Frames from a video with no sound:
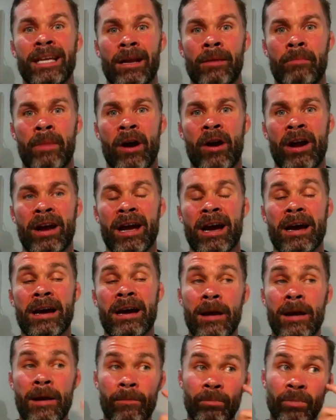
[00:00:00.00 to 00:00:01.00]
in America.
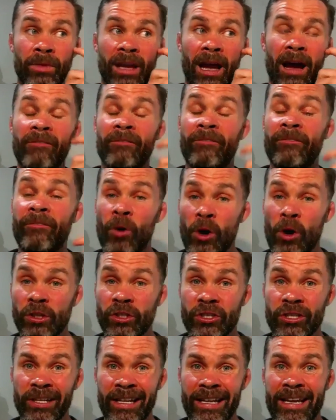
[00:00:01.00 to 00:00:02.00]

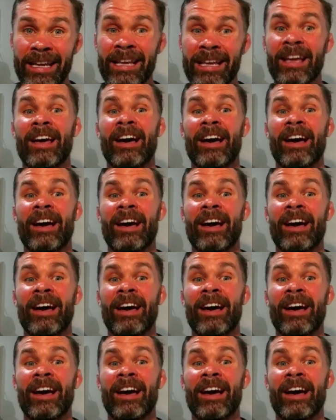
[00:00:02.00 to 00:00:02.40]
Unfortunately,